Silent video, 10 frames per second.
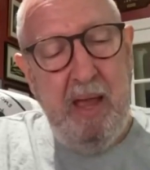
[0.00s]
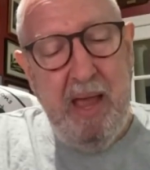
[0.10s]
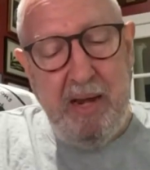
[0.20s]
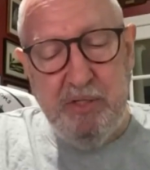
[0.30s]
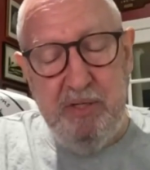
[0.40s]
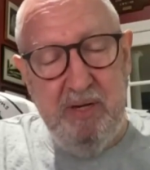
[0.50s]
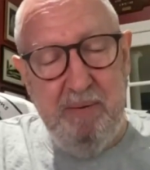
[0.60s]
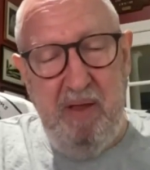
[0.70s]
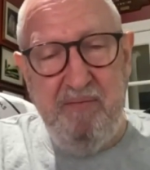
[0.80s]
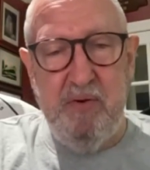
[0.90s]
actually
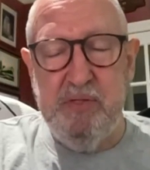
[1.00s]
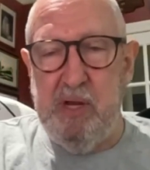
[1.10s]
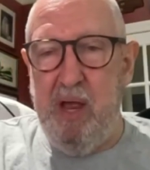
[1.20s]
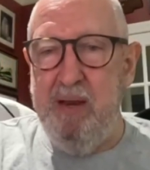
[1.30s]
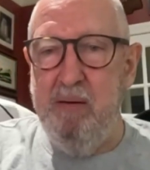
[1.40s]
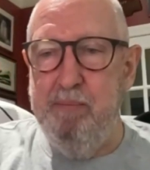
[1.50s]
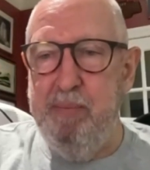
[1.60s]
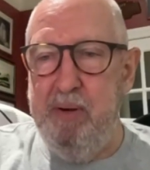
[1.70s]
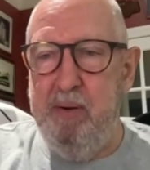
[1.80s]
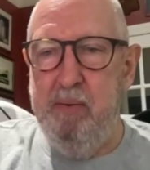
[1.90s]
did my first iron
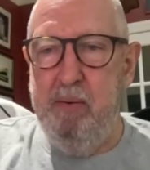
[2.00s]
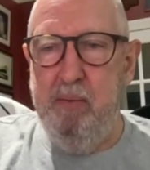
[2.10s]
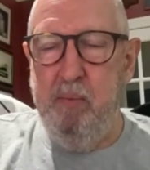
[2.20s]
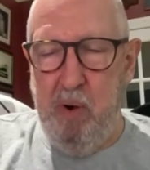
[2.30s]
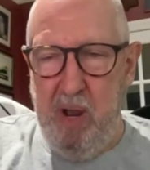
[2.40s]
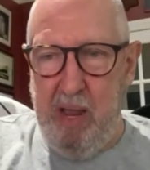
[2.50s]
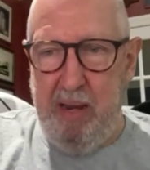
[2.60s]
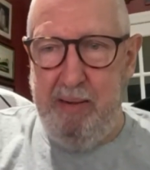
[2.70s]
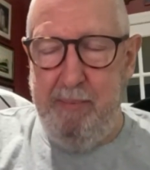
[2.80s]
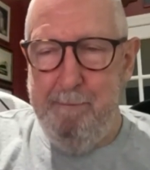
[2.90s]
butt
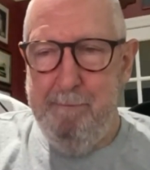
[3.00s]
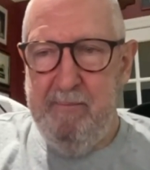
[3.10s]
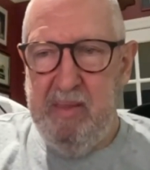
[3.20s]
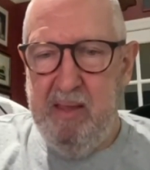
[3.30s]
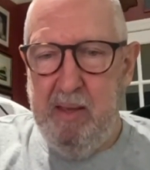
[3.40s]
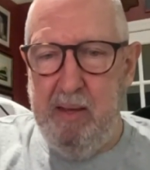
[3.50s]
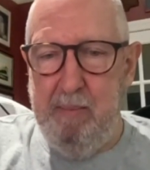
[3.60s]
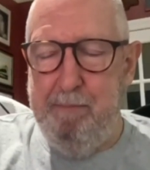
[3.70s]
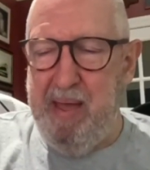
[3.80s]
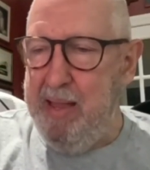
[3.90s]
ride
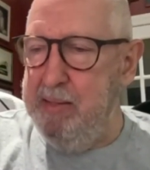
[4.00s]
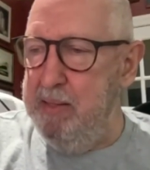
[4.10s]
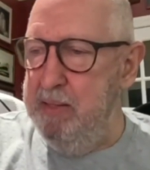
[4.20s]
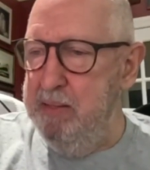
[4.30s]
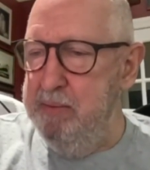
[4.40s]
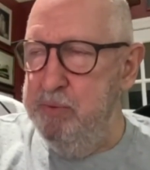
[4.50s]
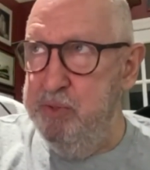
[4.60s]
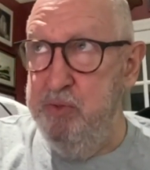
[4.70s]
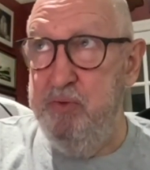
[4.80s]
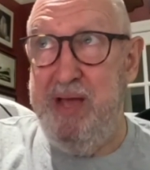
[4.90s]
back in
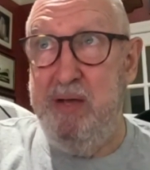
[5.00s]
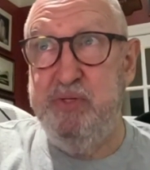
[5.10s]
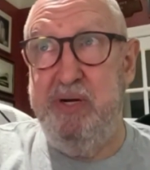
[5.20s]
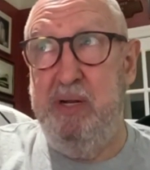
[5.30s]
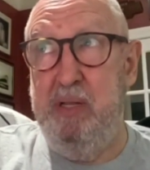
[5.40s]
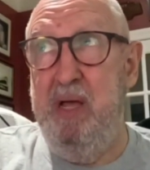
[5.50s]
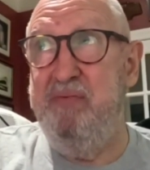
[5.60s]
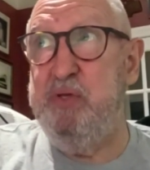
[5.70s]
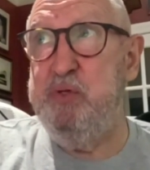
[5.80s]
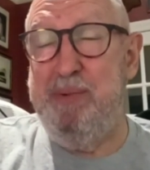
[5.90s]

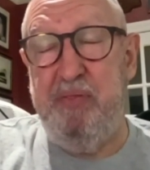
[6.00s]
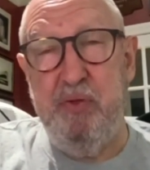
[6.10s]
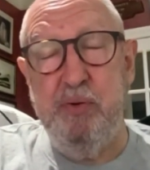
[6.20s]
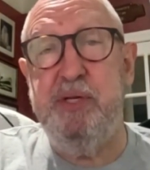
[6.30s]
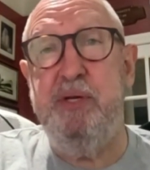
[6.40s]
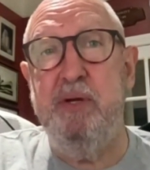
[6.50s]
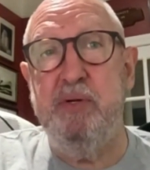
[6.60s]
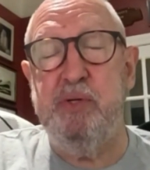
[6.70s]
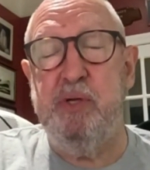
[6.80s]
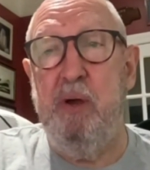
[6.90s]
2011. So about 13
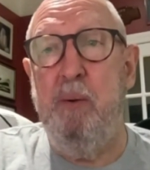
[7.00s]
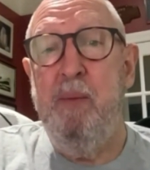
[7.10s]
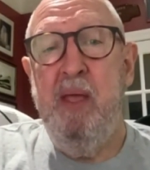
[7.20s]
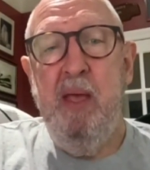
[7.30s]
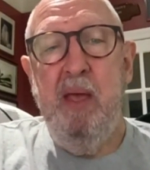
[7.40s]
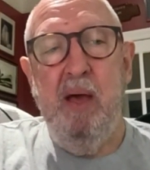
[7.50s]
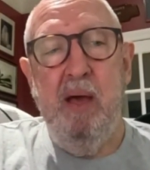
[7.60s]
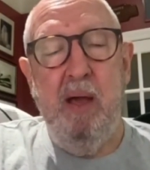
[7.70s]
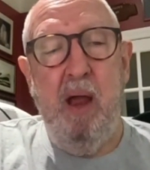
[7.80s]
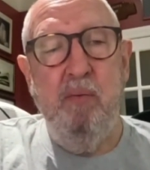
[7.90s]
years ago.
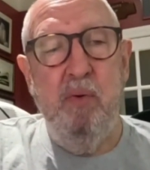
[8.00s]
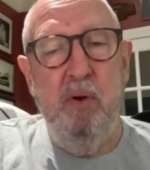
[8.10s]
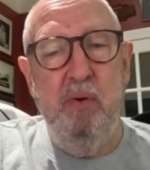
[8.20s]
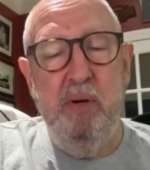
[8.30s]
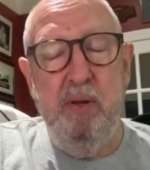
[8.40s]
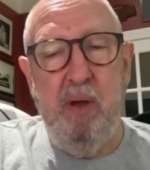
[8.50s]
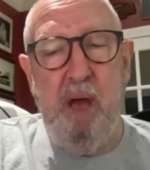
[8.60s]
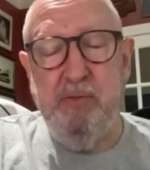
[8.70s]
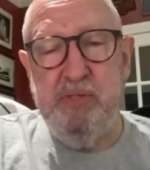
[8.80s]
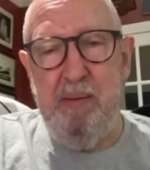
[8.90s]

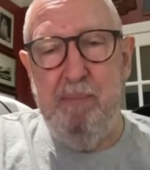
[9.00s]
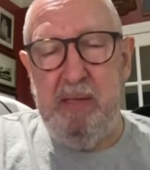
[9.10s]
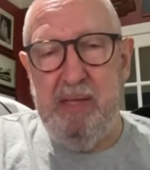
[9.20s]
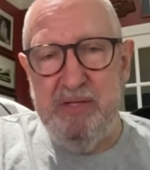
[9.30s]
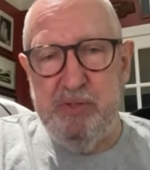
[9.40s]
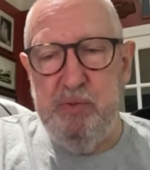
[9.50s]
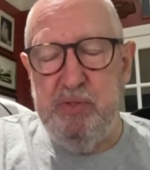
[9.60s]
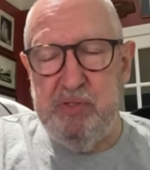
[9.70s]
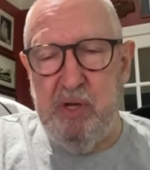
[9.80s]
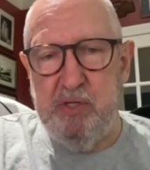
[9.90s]
I was at my last
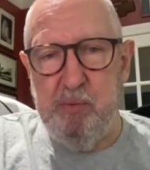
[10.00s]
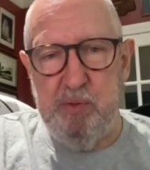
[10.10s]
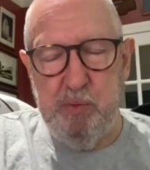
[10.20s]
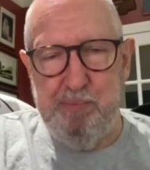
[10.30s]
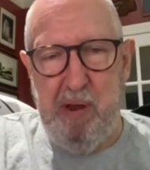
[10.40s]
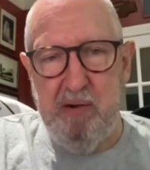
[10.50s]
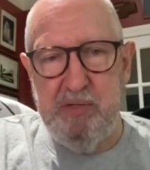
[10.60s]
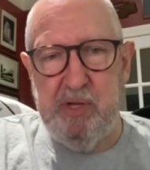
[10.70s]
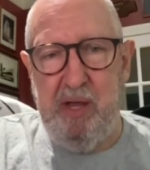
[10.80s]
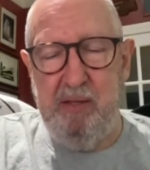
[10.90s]
duty station, which was
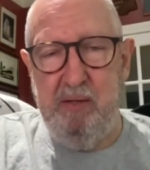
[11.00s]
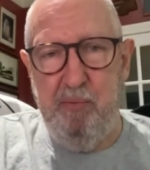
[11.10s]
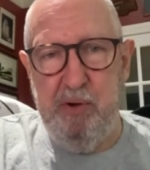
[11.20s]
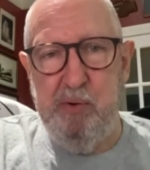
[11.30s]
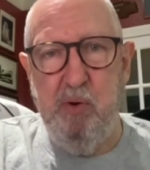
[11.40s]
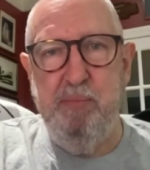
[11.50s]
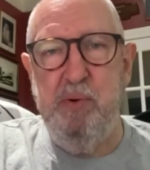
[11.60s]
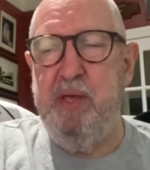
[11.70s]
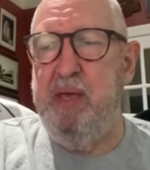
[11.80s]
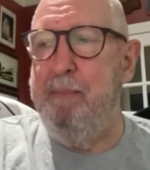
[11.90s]
Parris Island, Marine Corps
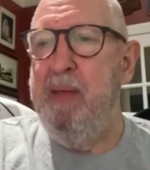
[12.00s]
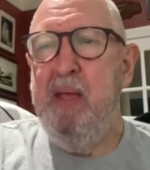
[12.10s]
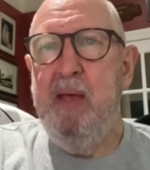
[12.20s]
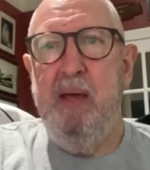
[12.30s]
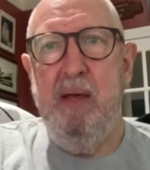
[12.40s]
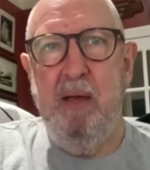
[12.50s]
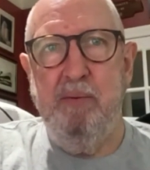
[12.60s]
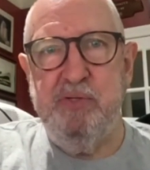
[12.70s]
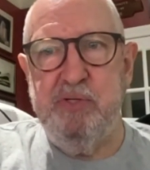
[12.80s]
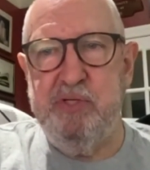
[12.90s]
boot camp. I
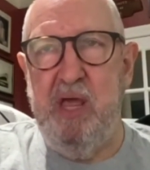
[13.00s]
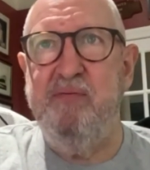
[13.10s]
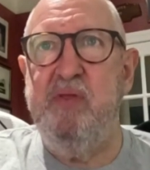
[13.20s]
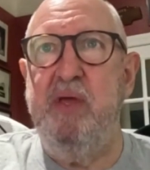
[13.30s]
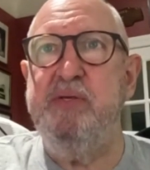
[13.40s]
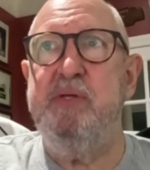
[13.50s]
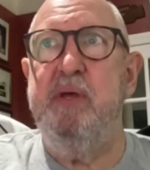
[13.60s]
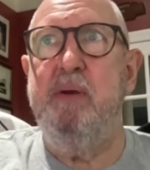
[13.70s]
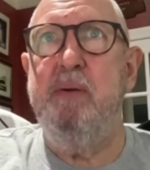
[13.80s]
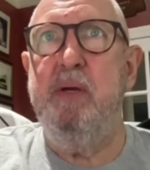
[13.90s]
was a staff dentist
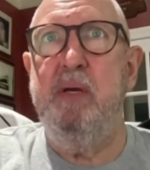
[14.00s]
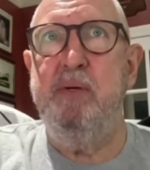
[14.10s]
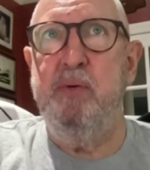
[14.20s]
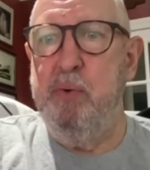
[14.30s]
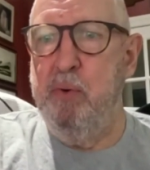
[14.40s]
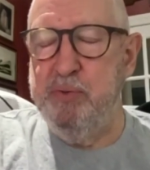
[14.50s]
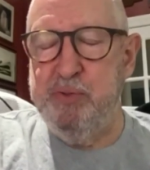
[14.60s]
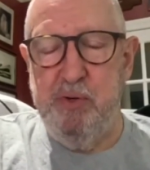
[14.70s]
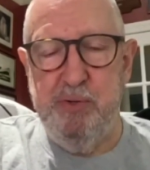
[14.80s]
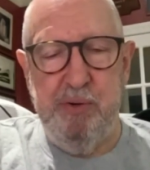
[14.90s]
there, doing oral
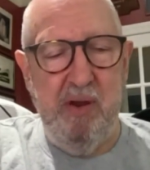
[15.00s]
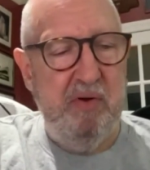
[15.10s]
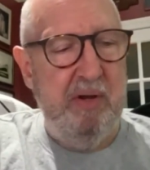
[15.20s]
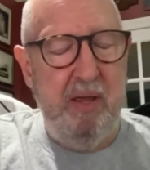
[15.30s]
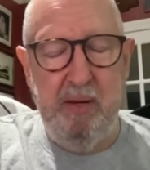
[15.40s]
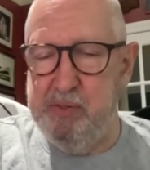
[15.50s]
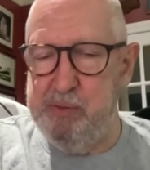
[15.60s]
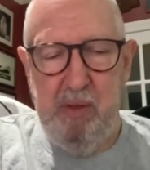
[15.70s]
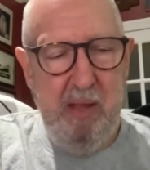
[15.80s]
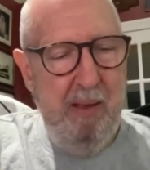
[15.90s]
surgery every day,
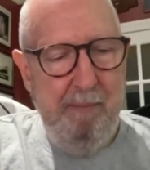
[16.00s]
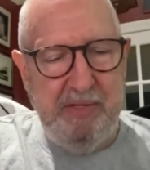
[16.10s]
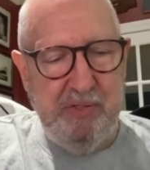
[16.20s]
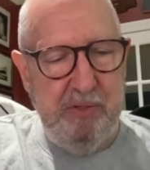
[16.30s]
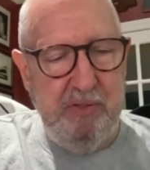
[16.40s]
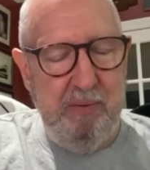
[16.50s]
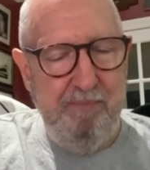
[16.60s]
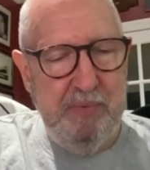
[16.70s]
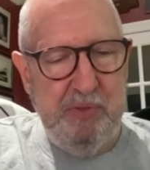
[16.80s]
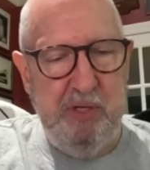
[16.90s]
just basically
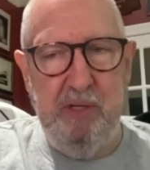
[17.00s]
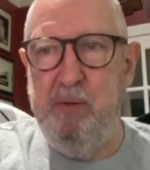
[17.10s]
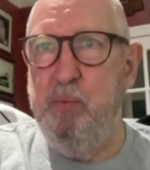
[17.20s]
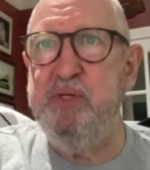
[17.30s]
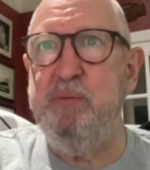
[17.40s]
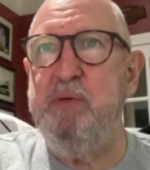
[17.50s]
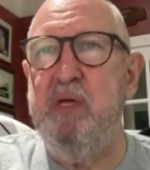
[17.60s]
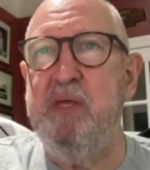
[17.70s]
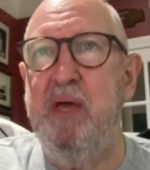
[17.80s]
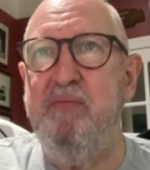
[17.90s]
stealing wisdom
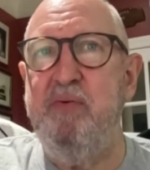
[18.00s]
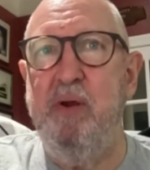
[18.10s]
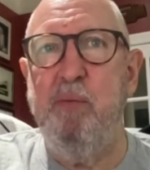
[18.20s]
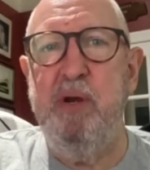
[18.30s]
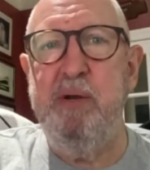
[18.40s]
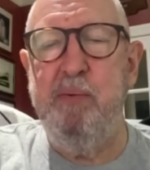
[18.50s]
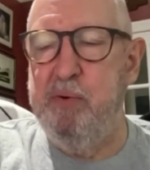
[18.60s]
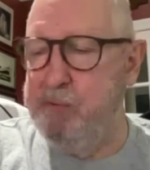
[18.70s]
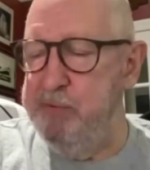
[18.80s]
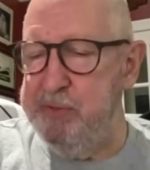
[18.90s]
teeth out of young Marine
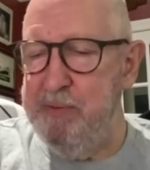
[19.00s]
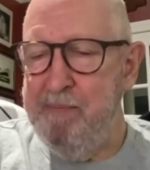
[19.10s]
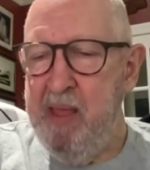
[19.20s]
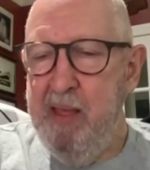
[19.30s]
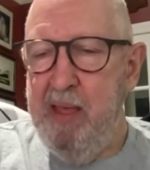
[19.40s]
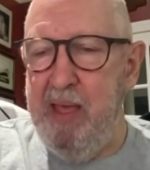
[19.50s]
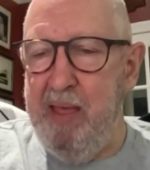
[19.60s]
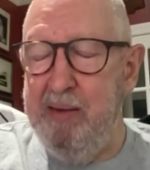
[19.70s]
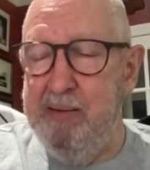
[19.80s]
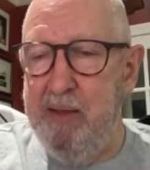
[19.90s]
recruits.
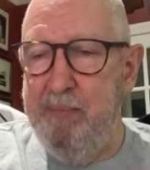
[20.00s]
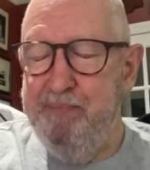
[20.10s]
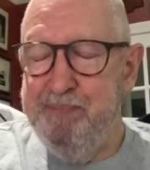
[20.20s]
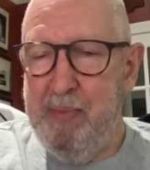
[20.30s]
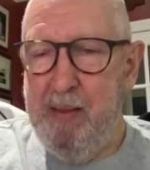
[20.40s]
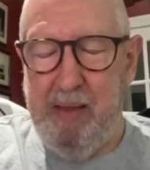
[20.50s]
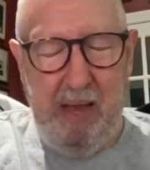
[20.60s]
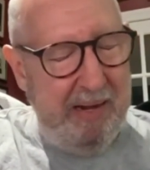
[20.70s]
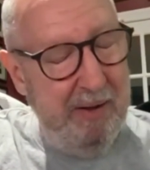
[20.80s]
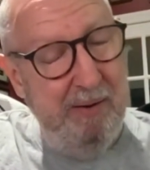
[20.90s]
And
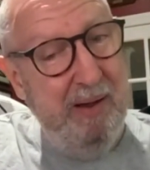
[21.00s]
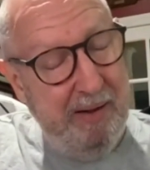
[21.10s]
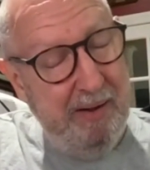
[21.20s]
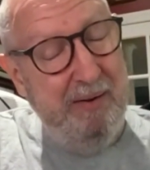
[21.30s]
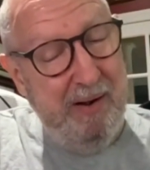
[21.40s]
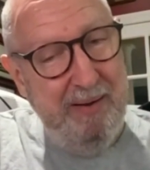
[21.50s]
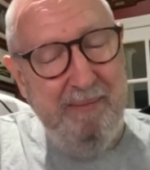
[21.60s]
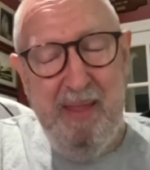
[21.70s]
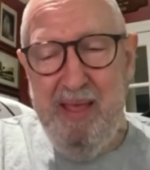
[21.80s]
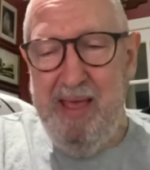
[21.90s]
I know,
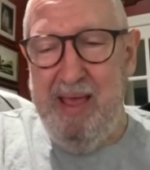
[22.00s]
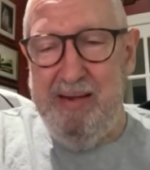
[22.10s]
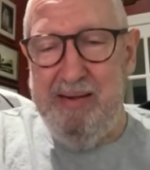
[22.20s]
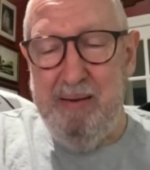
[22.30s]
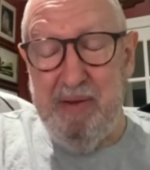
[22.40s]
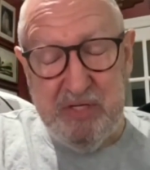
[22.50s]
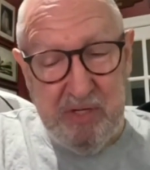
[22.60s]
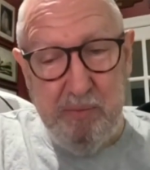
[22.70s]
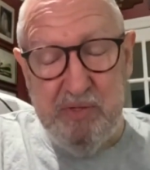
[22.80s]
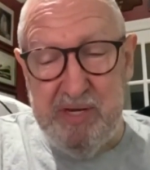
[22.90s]
right? And my
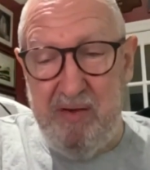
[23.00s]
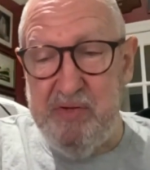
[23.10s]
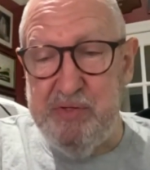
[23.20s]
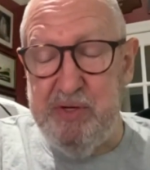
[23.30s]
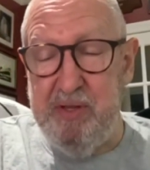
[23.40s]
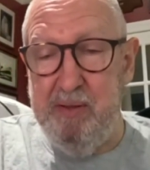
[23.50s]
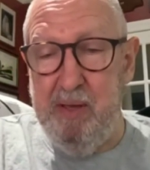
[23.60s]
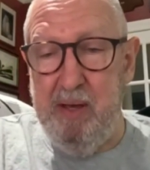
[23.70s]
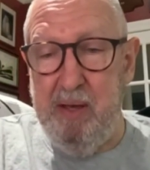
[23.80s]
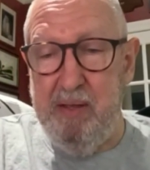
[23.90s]
son was down visiting.
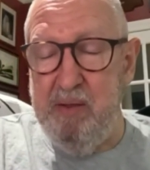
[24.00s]
He